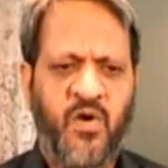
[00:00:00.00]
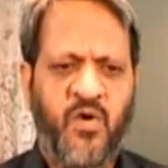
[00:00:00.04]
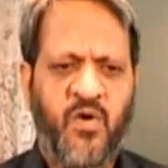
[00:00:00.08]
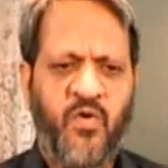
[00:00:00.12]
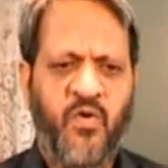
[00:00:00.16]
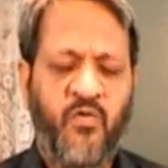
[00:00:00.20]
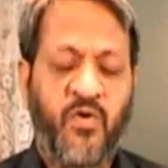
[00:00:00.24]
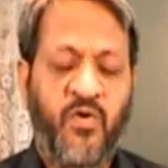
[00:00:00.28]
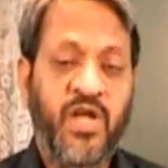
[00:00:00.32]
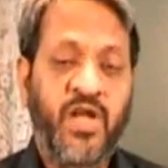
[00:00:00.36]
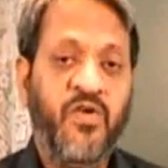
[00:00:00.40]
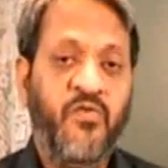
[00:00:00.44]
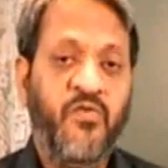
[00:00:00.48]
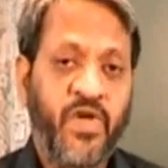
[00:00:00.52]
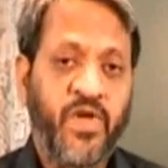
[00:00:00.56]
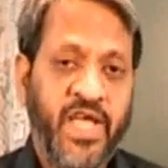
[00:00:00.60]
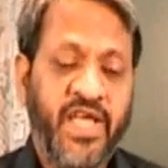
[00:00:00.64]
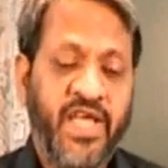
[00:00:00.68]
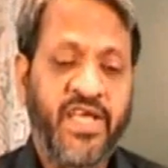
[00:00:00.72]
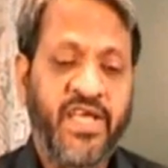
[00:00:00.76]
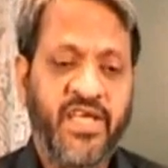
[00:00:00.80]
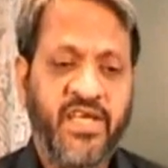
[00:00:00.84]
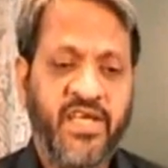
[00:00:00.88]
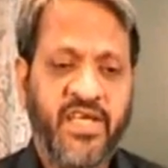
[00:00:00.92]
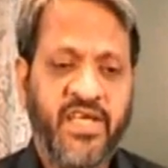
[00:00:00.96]
One
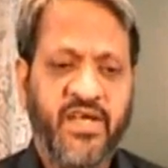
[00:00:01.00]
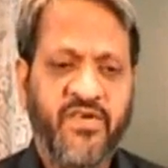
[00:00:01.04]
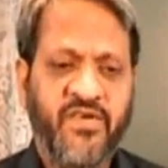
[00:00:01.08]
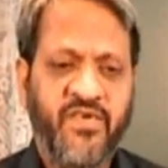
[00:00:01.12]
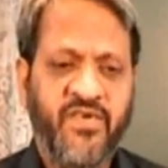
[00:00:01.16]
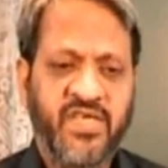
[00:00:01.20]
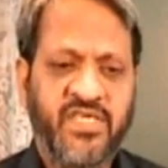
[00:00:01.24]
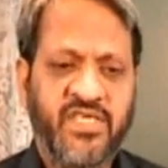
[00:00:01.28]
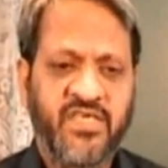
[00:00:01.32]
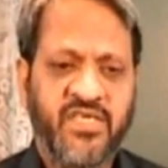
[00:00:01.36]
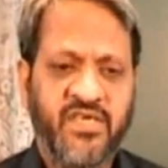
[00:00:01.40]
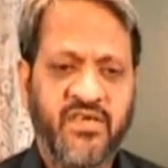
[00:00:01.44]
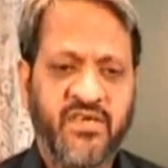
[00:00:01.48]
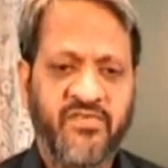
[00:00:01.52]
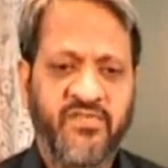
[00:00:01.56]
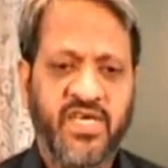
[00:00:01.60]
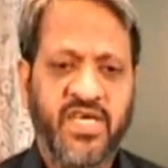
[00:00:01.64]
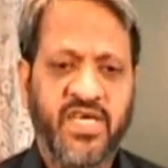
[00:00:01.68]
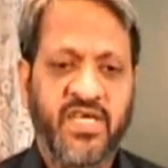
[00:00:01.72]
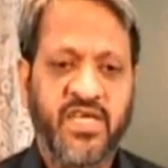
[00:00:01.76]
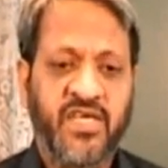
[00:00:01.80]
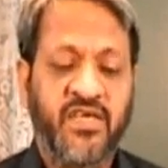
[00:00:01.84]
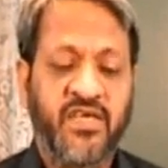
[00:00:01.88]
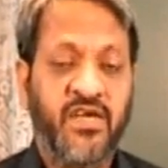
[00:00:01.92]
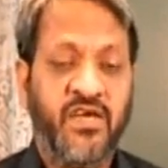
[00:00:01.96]
way in which we
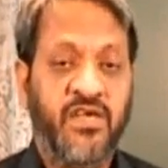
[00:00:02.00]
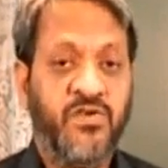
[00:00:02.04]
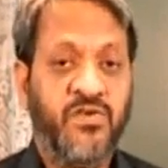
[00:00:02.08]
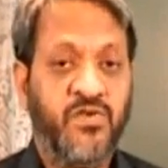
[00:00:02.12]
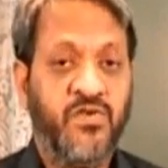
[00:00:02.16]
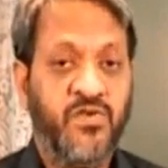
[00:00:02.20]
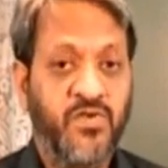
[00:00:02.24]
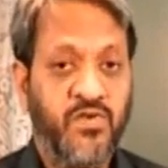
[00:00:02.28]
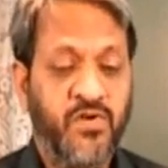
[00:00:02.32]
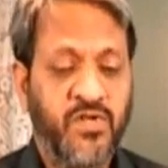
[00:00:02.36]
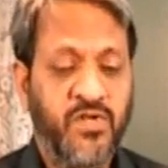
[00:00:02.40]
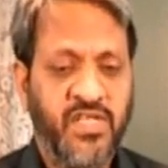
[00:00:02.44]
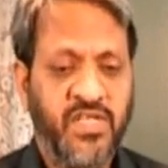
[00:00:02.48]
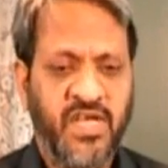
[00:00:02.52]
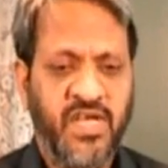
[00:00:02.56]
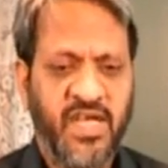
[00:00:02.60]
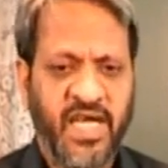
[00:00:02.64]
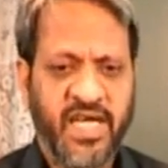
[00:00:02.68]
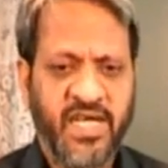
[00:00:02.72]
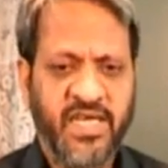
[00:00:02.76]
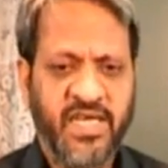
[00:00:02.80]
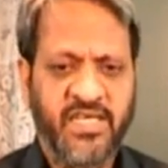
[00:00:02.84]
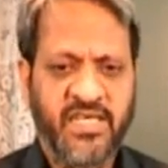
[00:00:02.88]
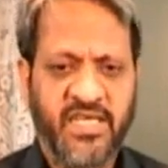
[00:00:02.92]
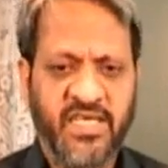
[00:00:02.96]
can control the
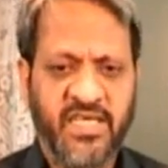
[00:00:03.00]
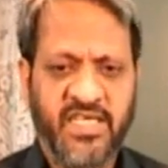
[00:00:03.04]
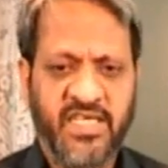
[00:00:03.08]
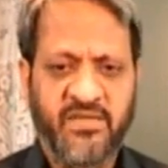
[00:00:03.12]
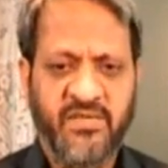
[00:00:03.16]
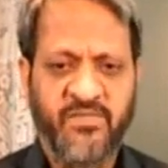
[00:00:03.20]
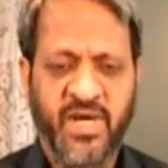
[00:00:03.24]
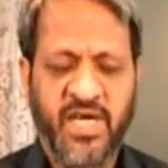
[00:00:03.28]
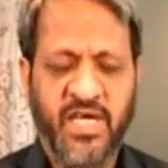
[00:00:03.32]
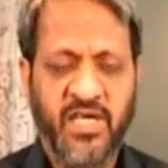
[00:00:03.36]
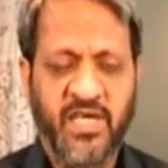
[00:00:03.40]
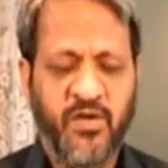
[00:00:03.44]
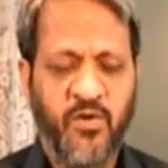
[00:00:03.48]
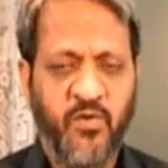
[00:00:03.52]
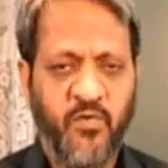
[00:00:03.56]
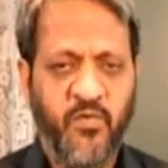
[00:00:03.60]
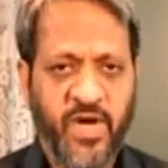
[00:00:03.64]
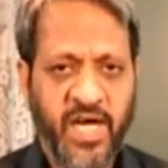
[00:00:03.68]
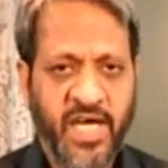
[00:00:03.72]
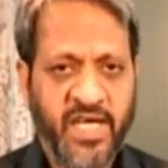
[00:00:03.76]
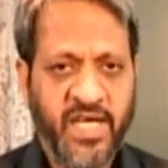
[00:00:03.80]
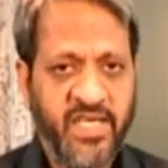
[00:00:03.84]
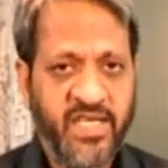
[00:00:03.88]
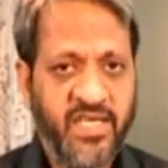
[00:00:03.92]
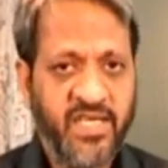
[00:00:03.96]
light is by
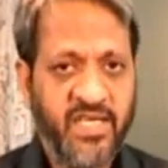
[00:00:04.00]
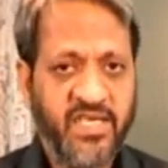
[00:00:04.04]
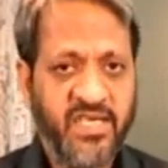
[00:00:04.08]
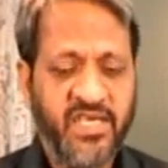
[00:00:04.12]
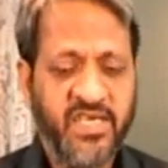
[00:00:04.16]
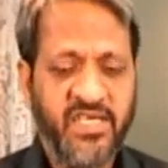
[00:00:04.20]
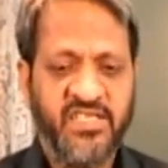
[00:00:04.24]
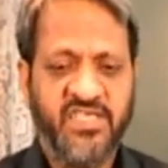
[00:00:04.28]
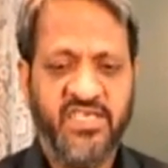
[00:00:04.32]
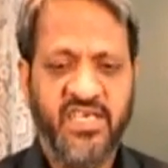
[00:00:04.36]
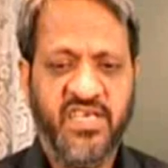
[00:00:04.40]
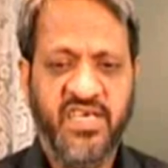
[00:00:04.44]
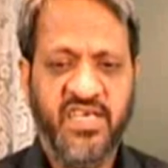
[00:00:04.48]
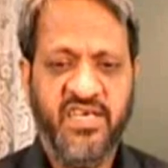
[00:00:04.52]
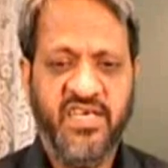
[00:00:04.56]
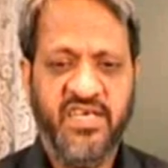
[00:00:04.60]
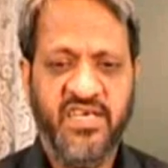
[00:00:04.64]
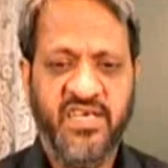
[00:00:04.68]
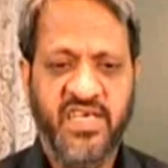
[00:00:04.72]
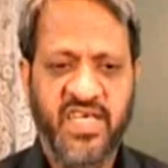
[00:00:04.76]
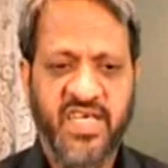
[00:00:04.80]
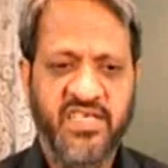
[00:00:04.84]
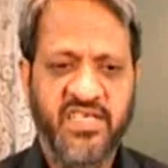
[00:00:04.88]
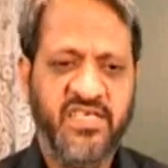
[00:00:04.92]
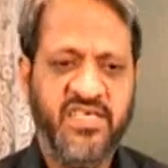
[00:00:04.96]
varying its
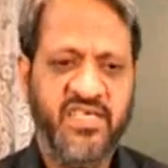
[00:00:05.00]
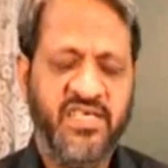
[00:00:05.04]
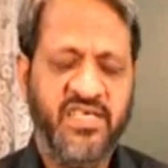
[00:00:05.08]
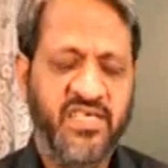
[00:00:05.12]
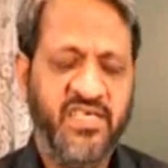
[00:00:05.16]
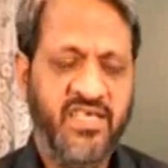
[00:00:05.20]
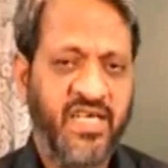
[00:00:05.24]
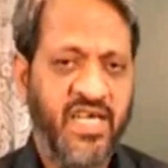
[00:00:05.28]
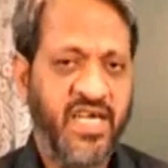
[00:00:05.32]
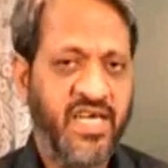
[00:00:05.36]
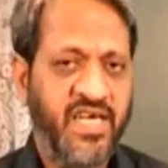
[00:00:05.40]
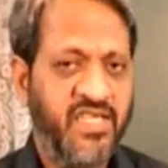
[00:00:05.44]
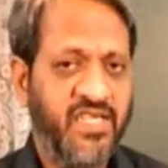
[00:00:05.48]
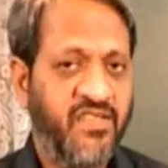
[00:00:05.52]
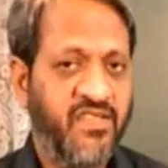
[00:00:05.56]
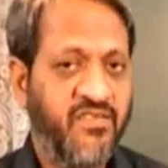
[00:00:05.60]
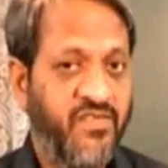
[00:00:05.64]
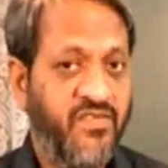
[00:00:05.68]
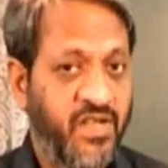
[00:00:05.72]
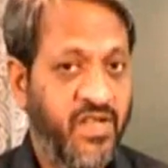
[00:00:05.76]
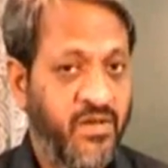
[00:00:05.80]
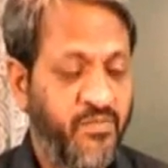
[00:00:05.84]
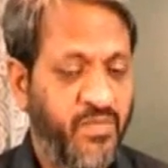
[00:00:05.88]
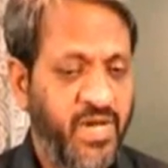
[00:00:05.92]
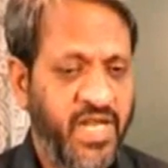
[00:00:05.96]
intensity at the
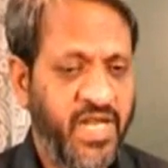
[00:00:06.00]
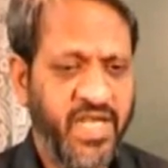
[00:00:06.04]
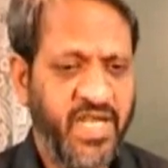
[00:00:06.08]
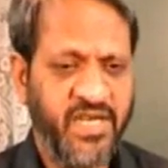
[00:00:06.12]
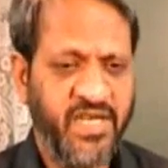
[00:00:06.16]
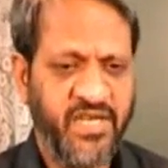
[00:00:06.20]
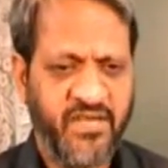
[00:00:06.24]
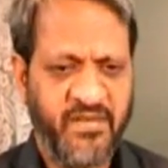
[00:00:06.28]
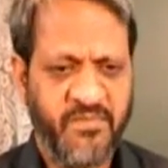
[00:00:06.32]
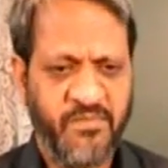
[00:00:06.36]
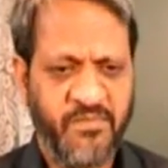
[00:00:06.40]
film plane.